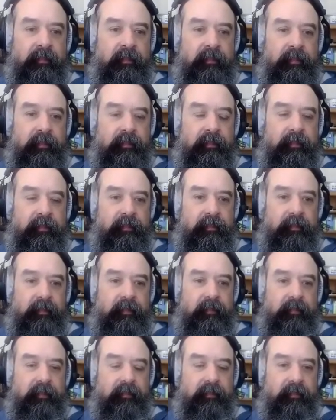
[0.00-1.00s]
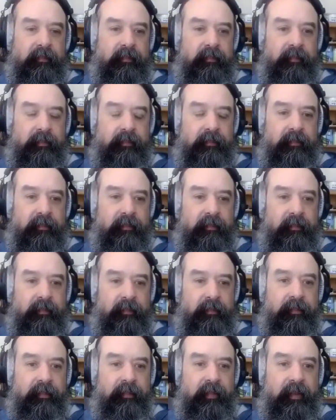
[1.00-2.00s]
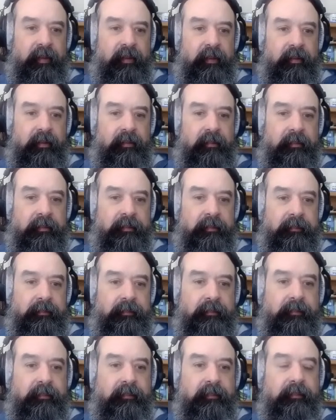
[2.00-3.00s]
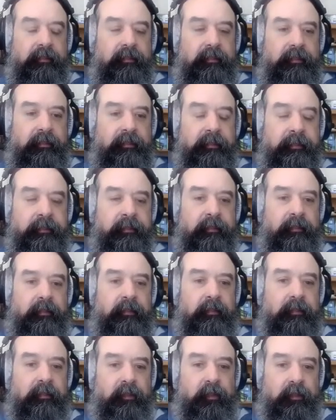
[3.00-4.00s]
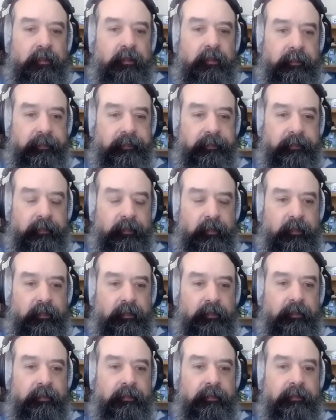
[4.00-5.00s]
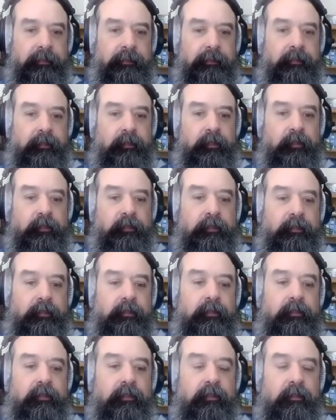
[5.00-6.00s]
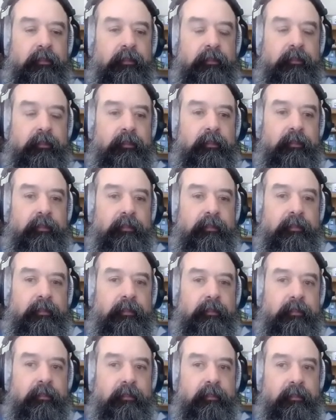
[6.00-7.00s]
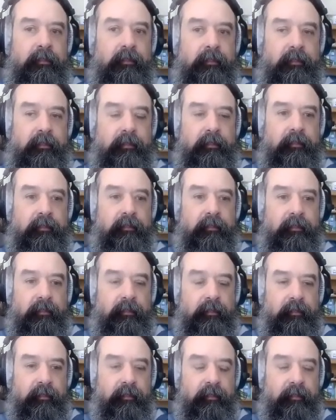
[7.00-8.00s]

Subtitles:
This person isn't speaking.